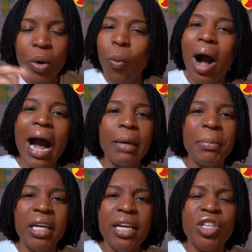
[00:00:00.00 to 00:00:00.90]
Why?
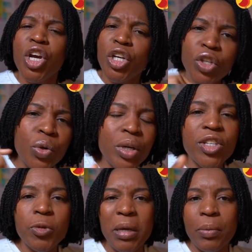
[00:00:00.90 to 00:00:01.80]
Because you
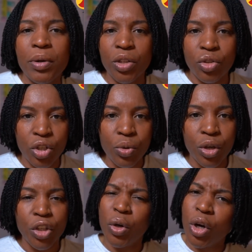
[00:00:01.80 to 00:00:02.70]
can speak with the
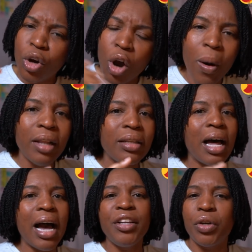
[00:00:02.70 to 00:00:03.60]
tutor. You can go
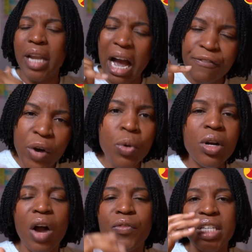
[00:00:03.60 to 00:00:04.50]
online, you can have phone
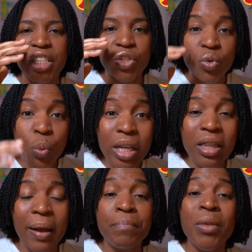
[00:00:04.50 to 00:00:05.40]
conversations with
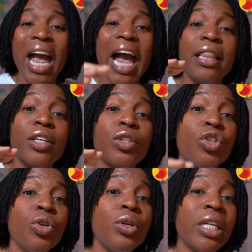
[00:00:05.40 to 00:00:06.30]
them, and the
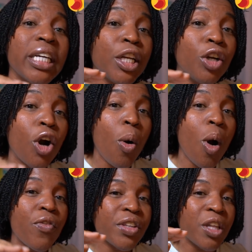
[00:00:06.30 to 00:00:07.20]
tutor can go
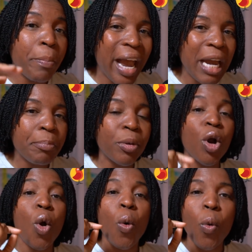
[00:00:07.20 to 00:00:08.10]
over the
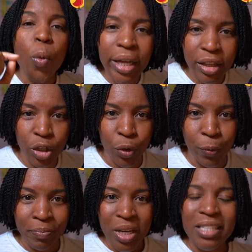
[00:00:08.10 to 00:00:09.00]
paper with you
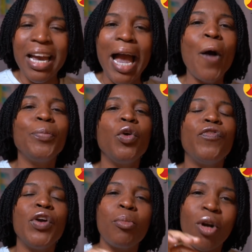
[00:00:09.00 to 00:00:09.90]
to help you
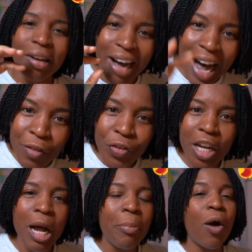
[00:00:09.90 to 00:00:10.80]
feel more
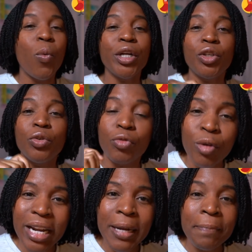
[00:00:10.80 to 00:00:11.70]
confident about what you've
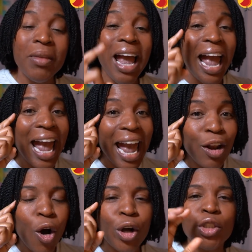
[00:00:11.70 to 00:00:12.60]
written,
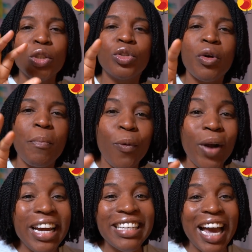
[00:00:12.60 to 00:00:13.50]
and also to
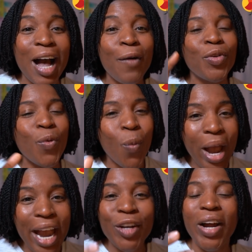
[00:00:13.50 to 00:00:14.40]
break down the
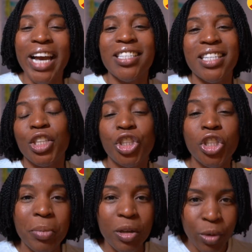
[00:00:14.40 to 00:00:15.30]
way your essay
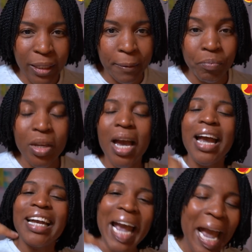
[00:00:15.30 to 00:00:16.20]
should be written.
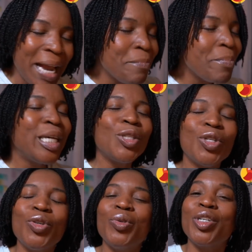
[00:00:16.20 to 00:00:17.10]
Cambly
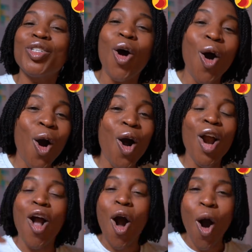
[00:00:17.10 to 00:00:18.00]
tutors
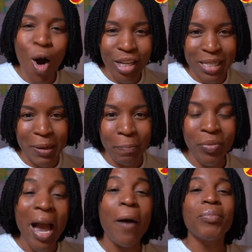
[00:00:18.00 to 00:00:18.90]
are awesome.
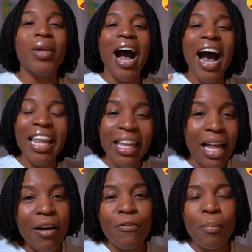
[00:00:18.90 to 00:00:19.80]
Now, I
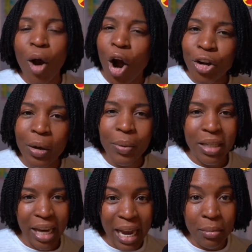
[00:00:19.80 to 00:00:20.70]
love partnering
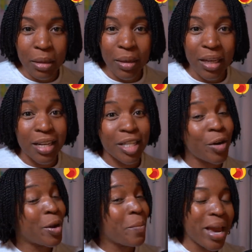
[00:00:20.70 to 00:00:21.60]
with Cambly because
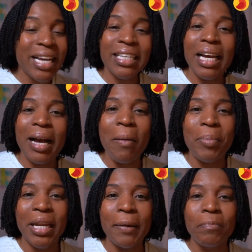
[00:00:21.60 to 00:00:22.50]
they're an amazing
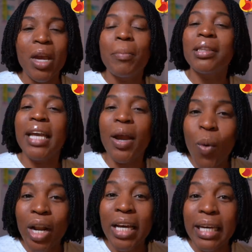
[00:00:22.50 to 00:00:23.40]
company, but they
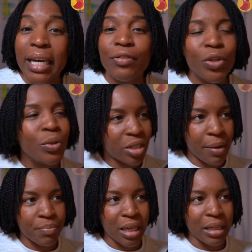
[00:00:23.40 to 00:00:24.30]
want to give you
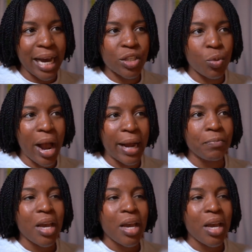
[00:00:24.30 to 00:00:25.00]
something. That's right.